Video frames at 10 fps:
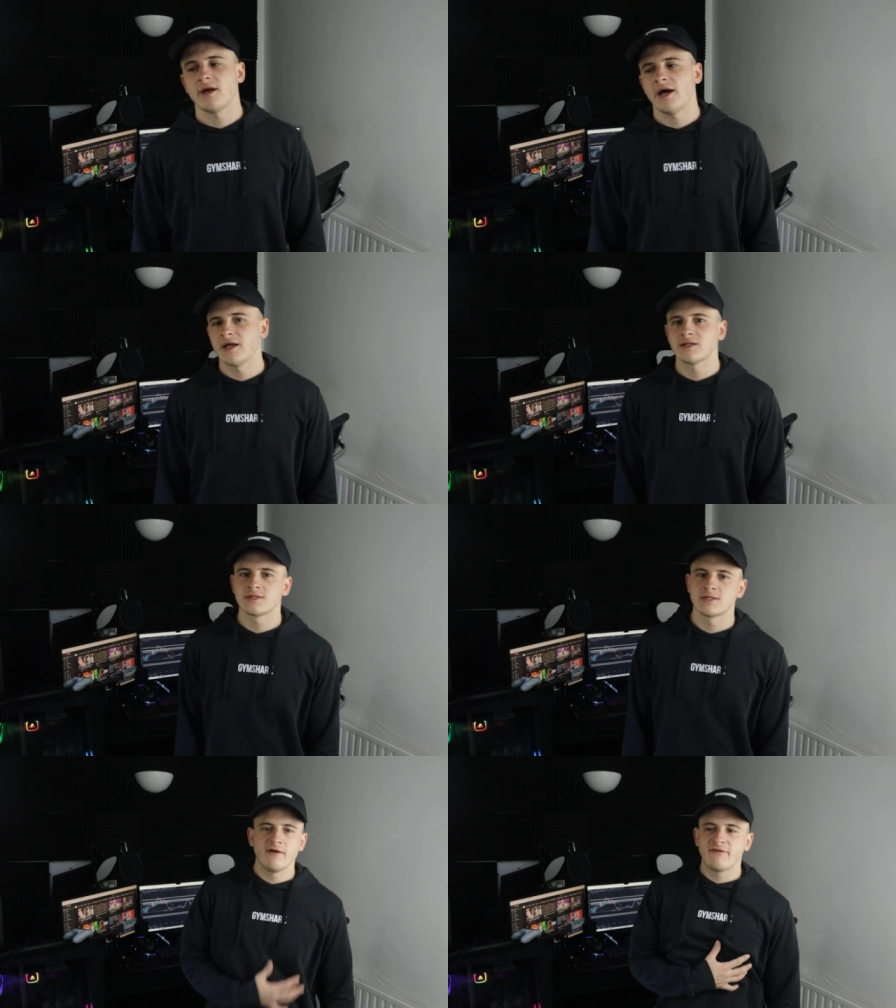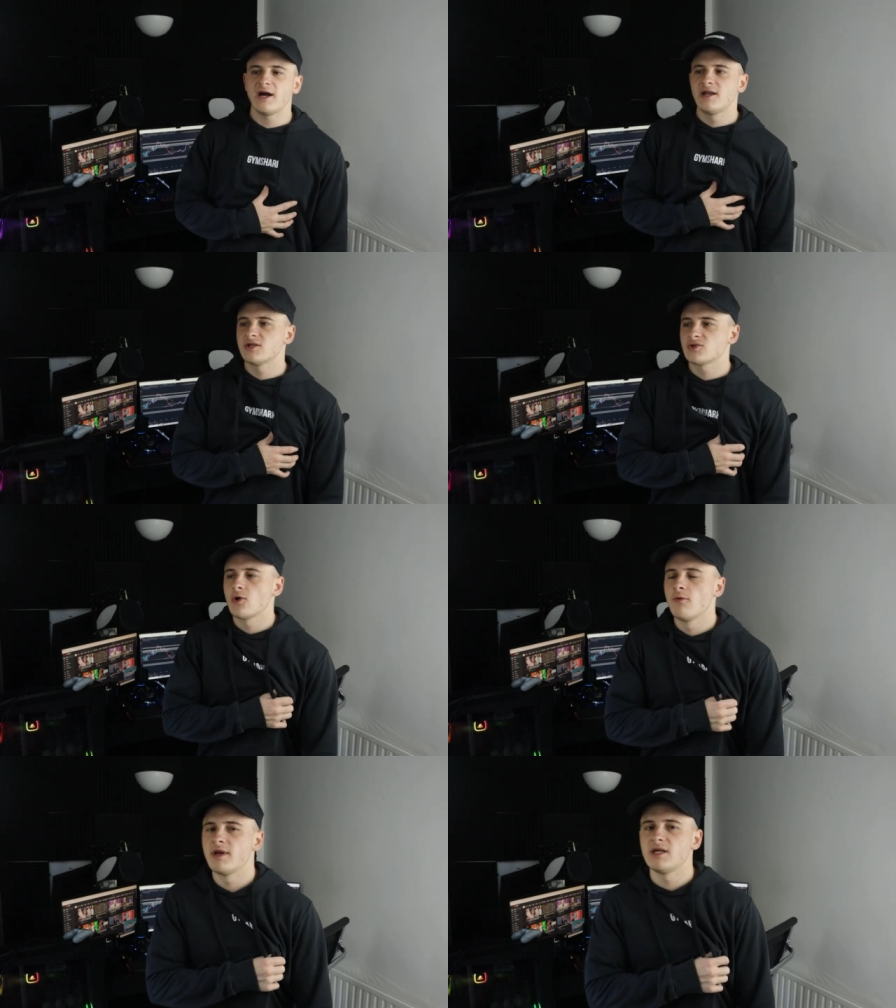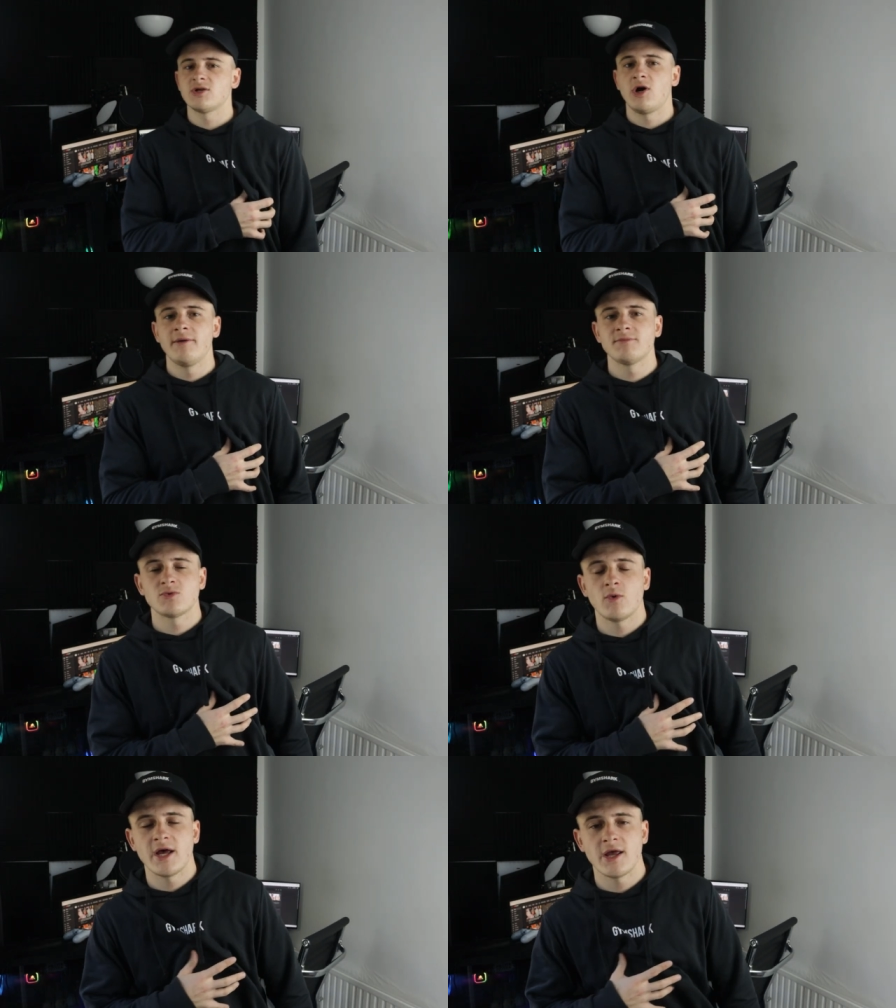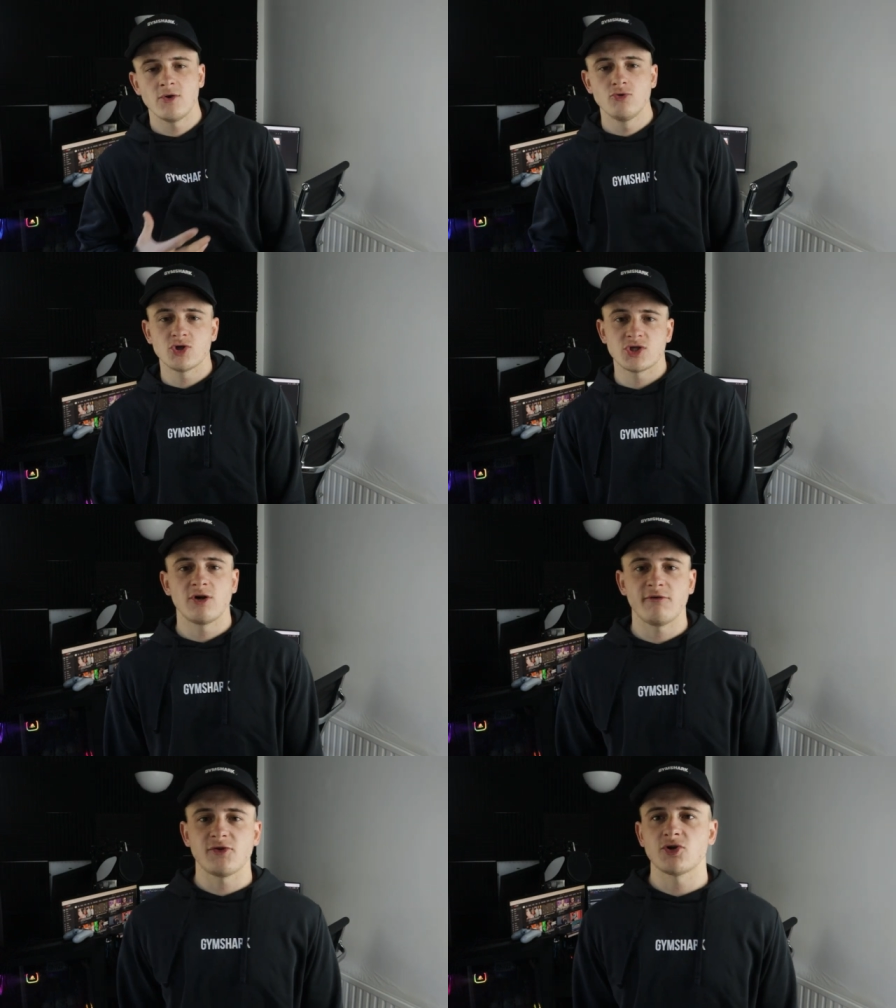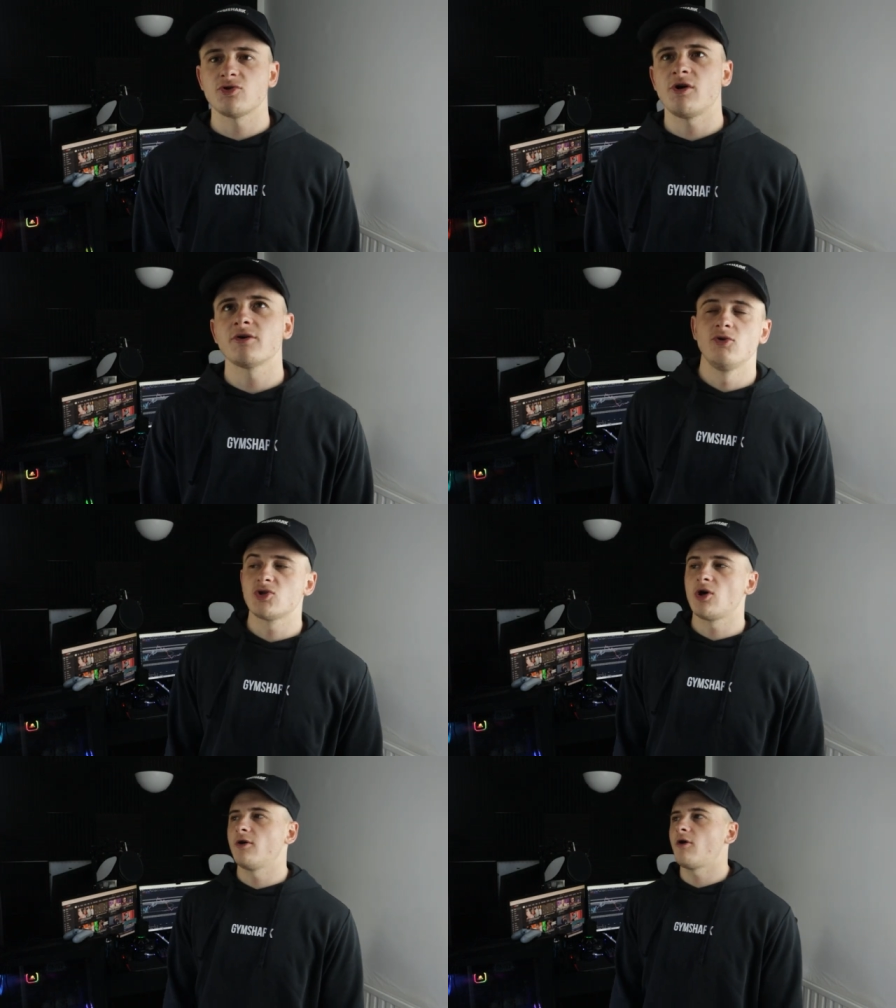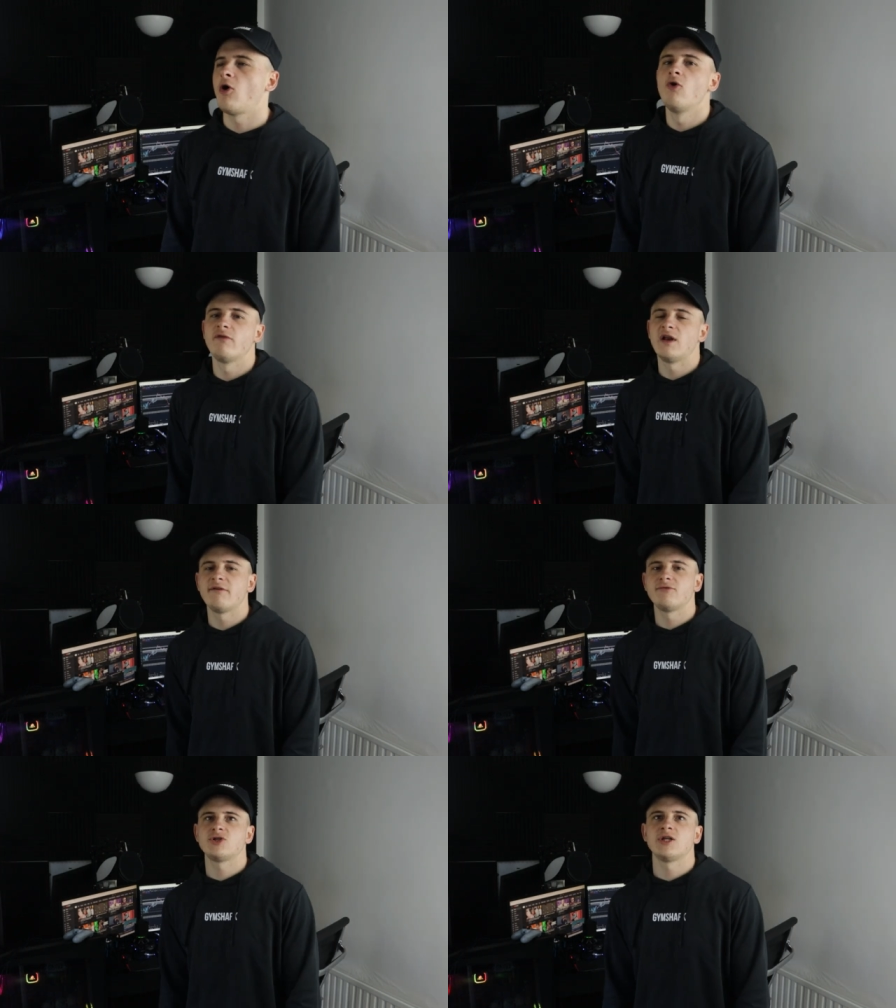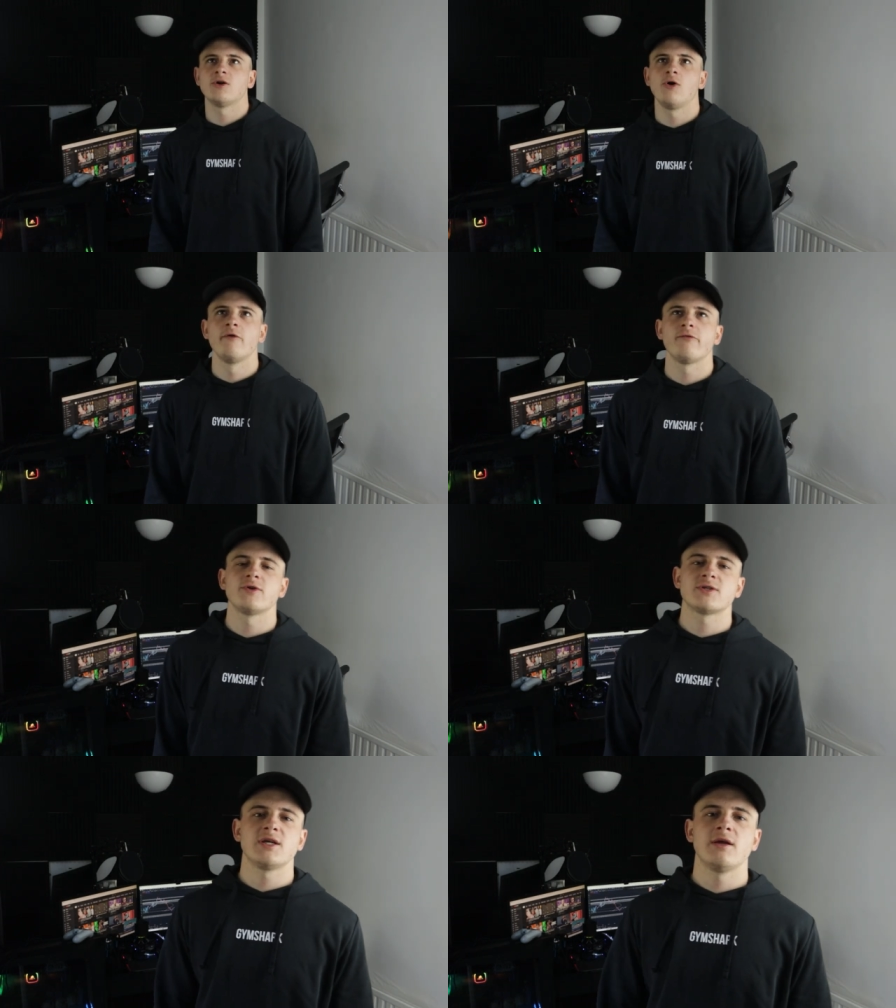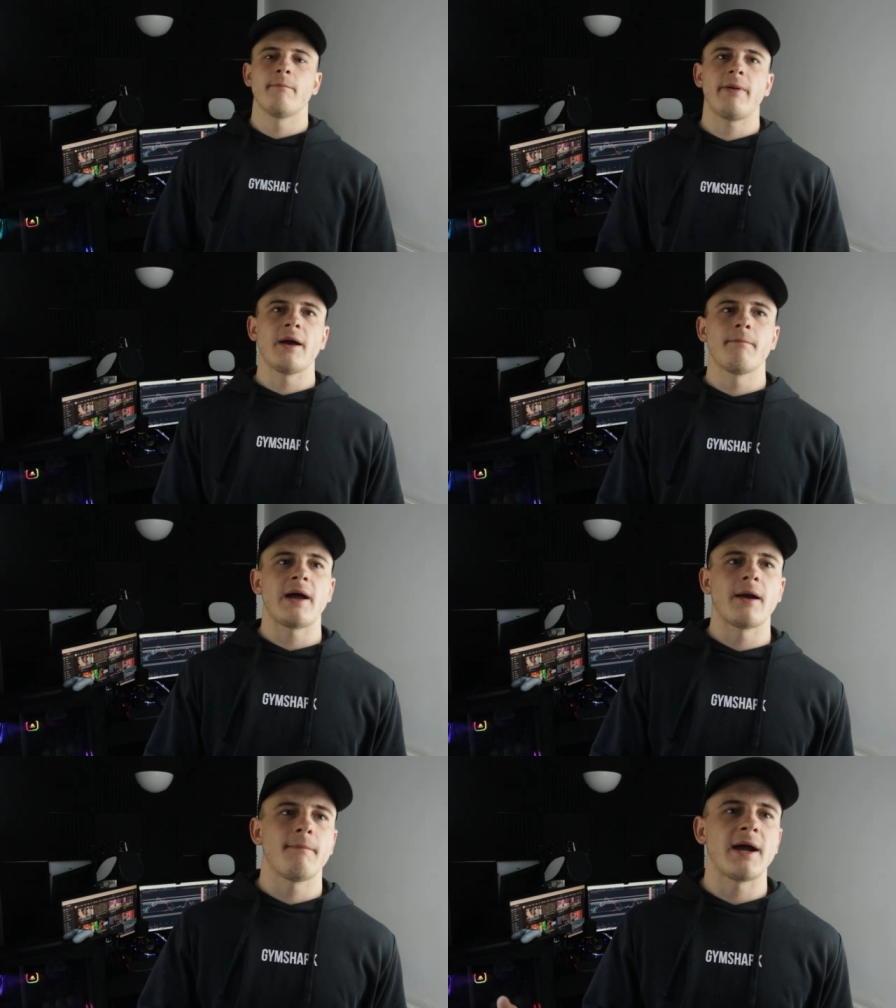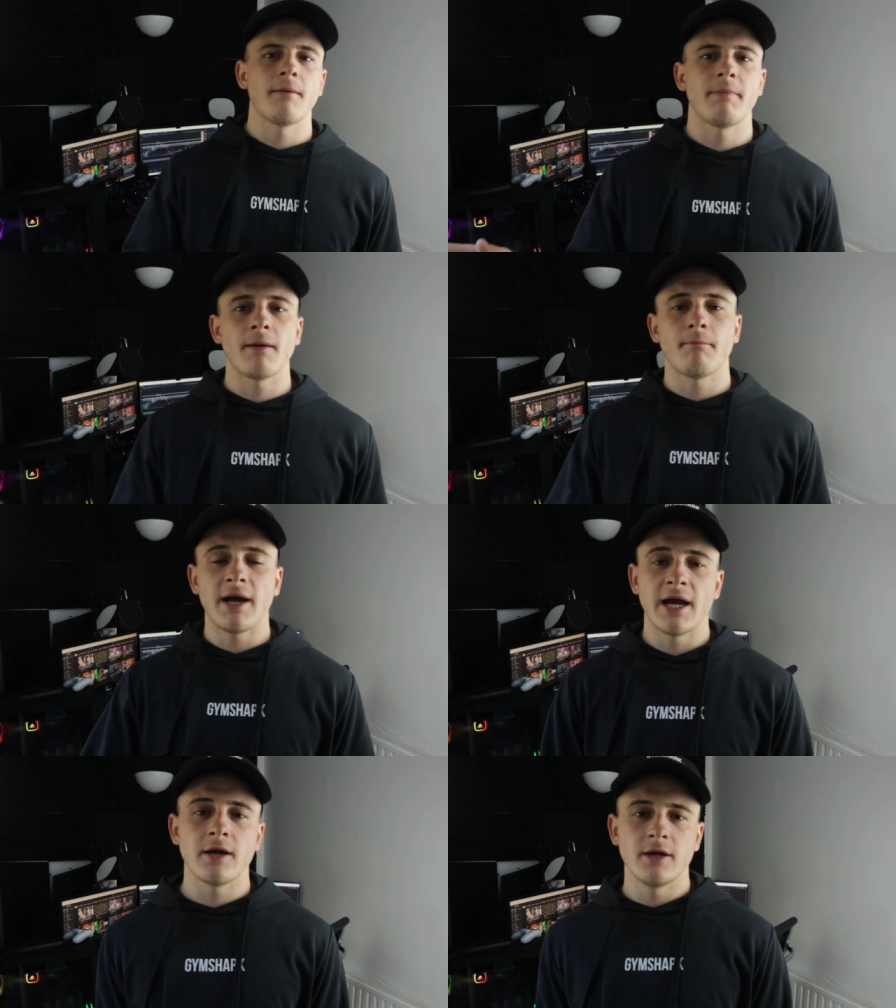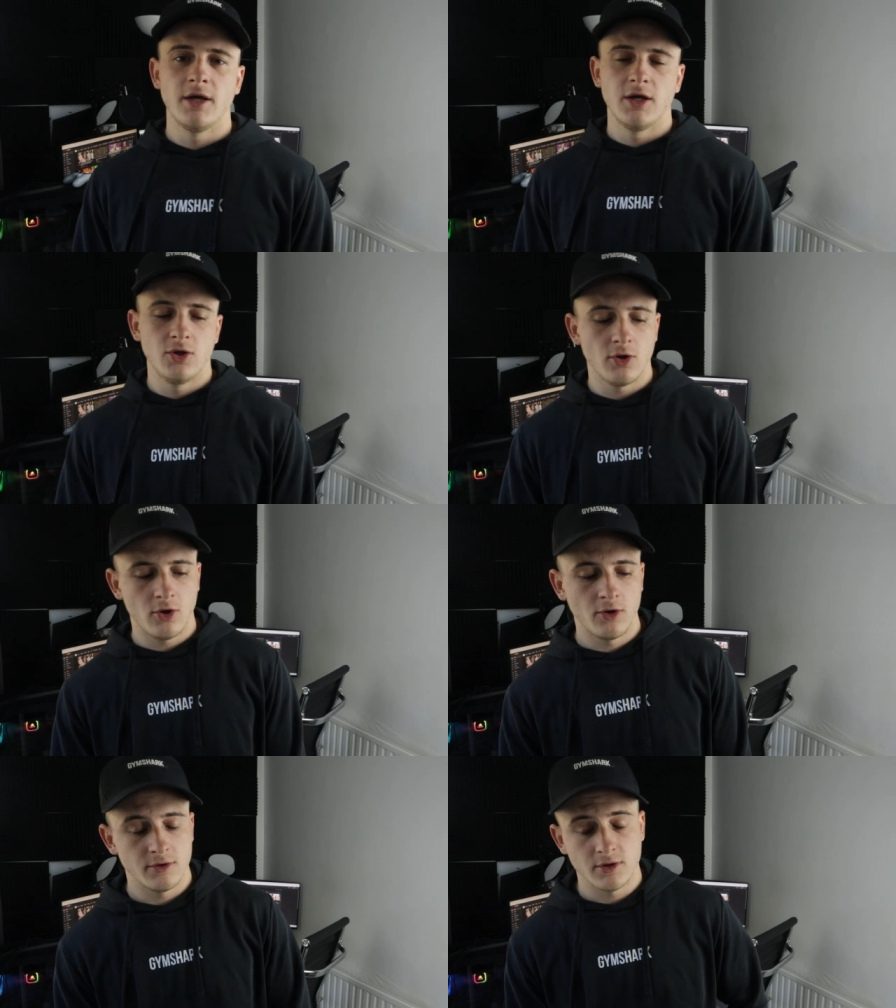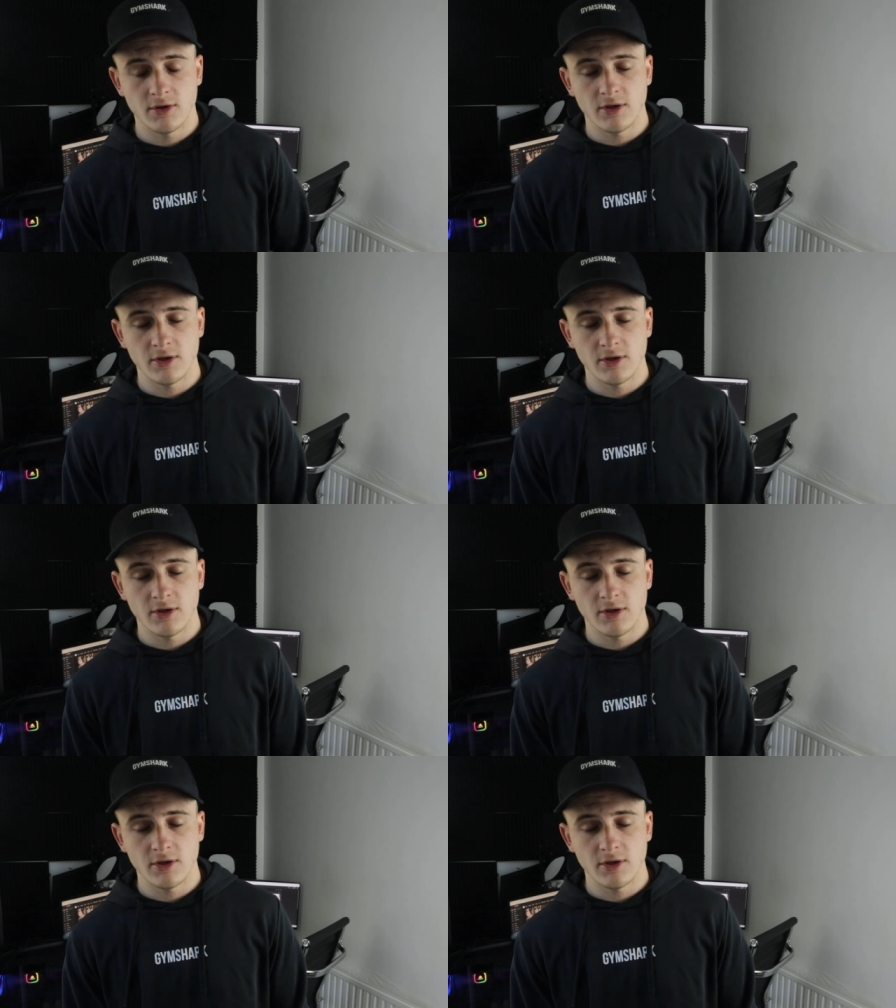and I've had it so many times where you just self-destruct you start over leveraging over risking bang bang bang bang bang you're gone